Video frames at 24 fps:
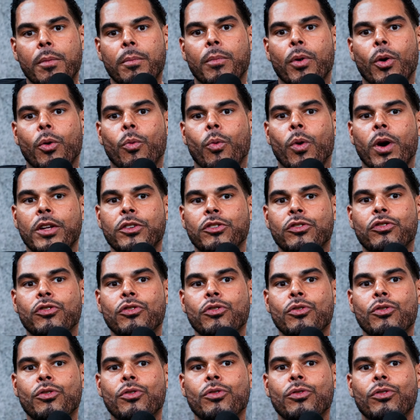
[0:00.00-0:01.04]
But once
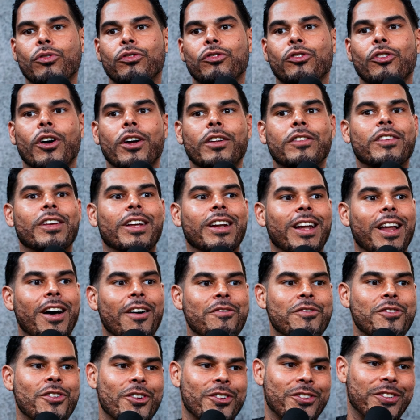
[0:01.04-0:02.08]
you start to
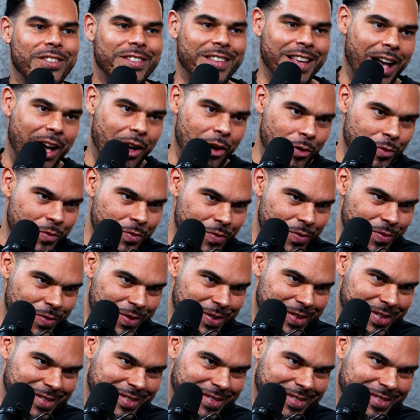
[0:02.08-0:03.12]
love yourself,
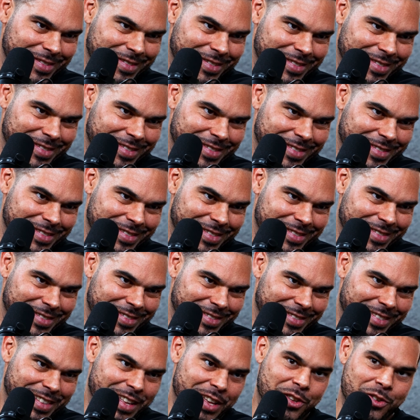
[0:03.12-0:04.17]

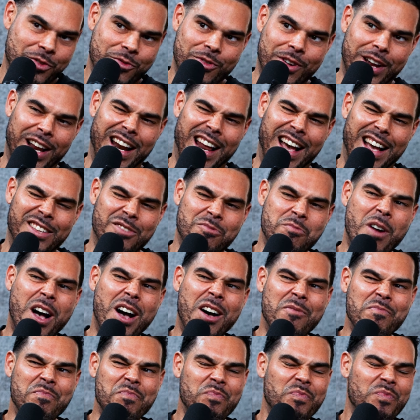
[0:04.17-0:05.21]
then you realize,
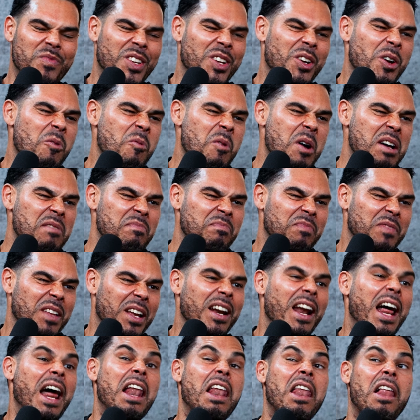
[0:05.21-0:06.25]
well, you know what? They're
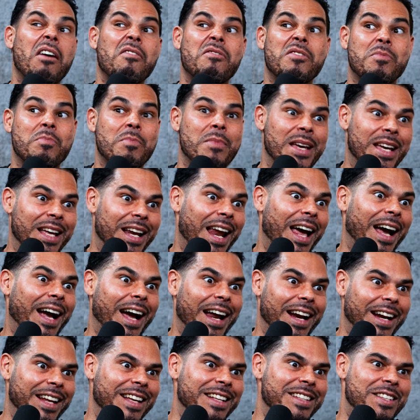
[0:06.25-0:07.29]
not loving me like
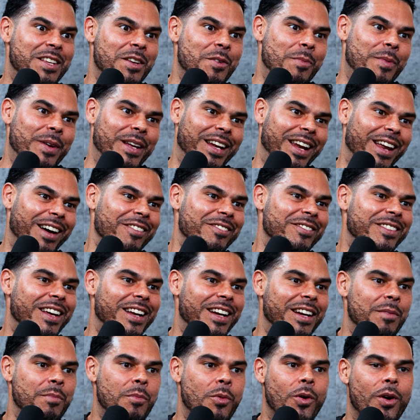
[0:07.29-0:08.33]
I need to be loved
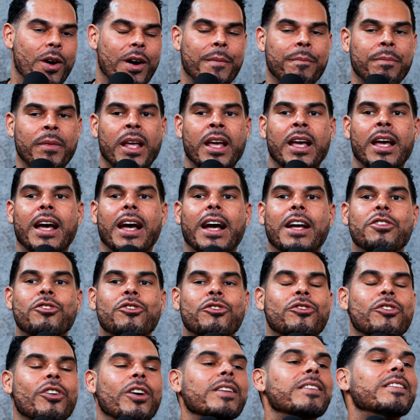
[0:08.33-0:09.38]
anymore. And you
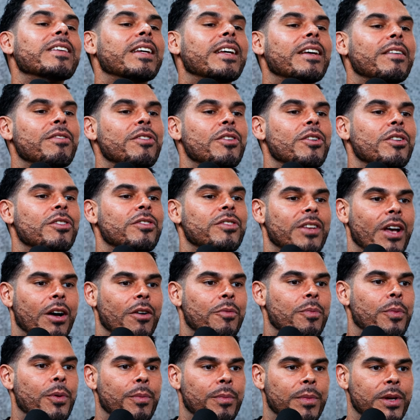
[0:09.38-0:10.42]
start to give
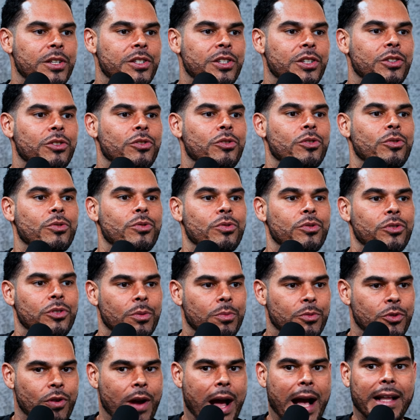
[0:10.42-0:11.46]
yourself permission to
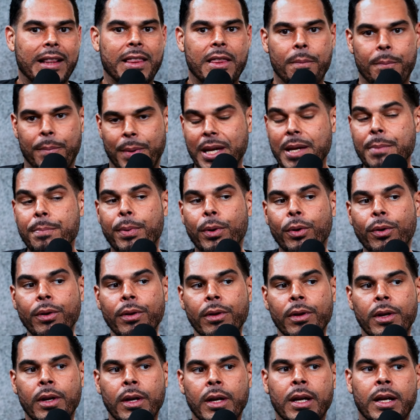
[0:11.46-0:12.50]
subtract the people
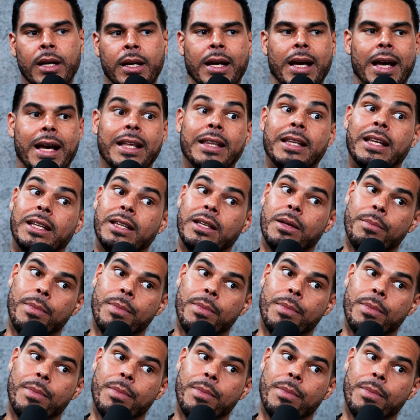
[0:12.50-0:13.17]
and then the